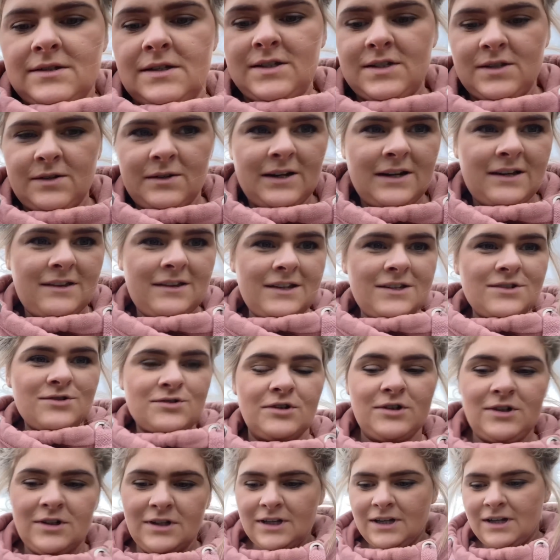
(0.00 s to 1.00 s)
So yeah, these are
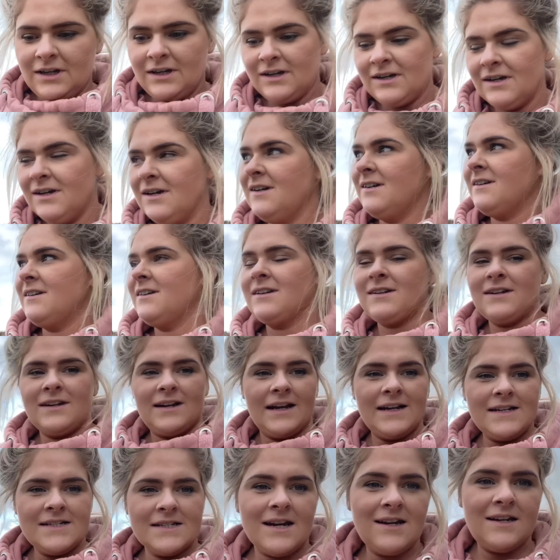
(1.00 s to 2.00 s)
all
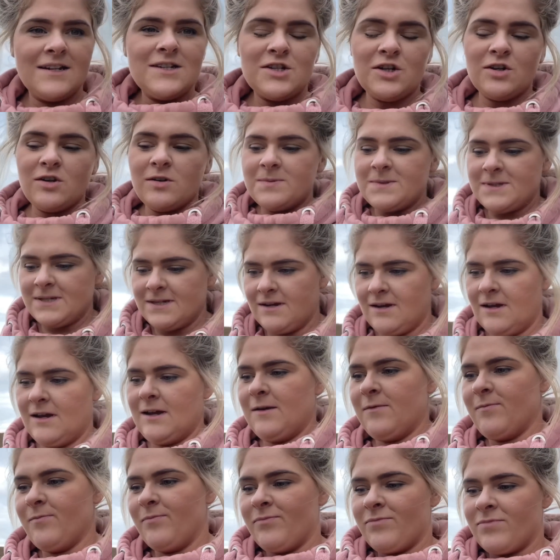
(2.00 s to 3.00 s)
nice kind of jobs.
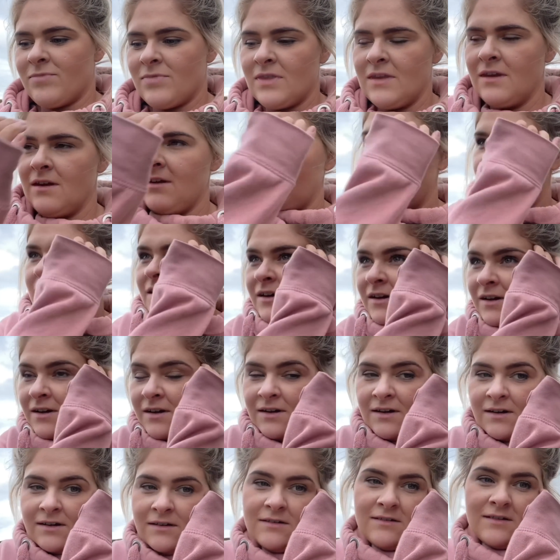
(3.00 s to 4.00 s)
The
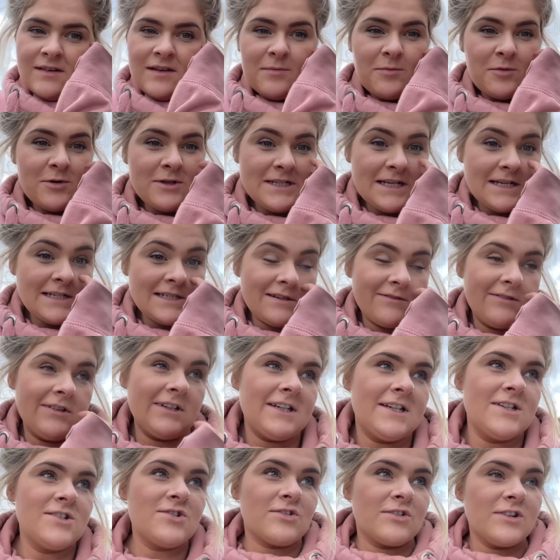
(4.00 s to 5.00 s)
boys actually
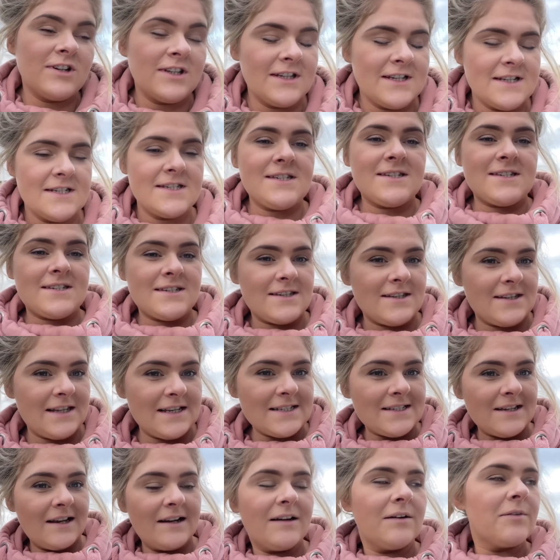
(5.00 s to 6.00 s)
really enjoy this
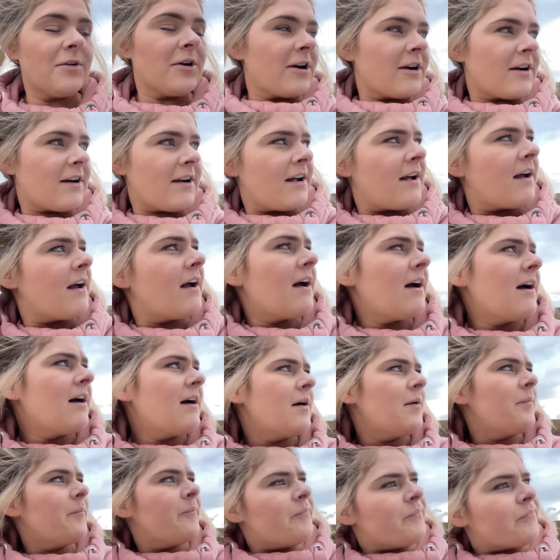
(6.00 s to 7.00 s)
line of work,
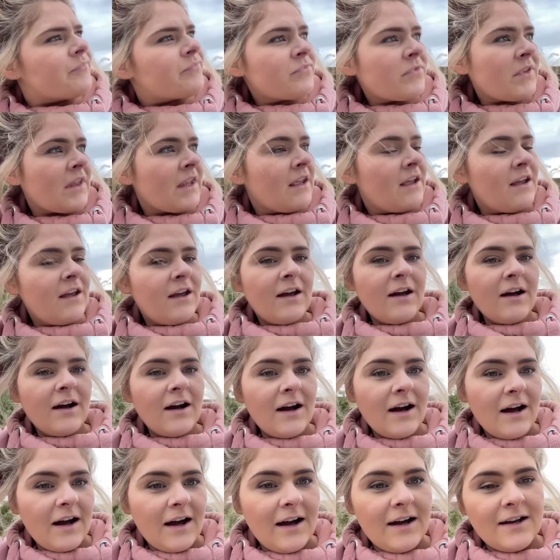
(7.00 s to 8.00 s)
and
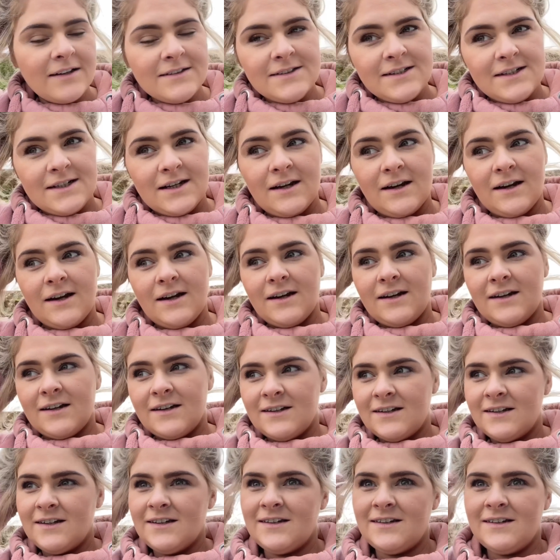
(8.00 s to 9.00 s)

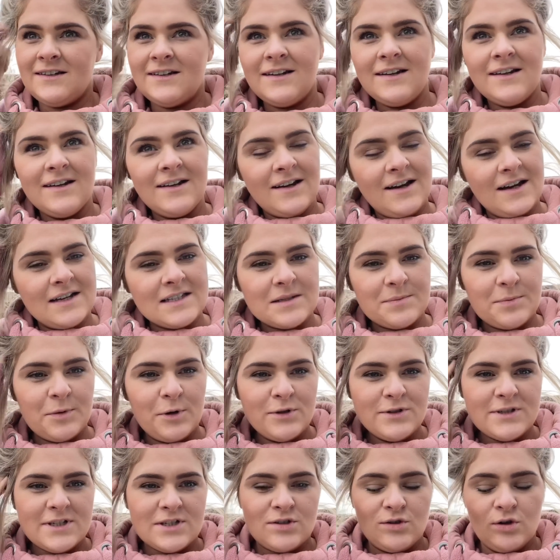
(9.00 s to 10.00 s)
I
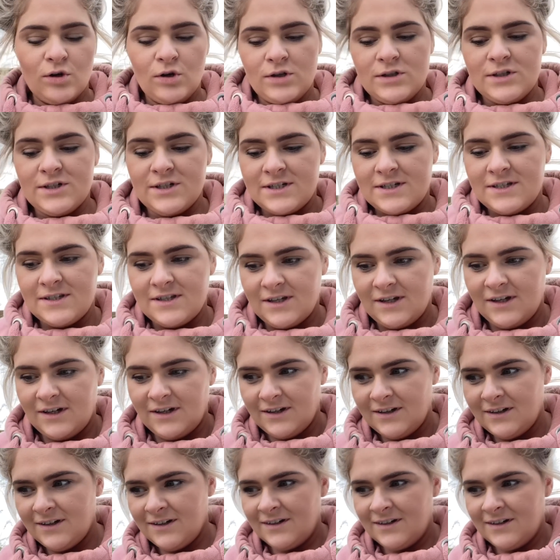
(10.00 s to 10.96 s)
suppose it's not just the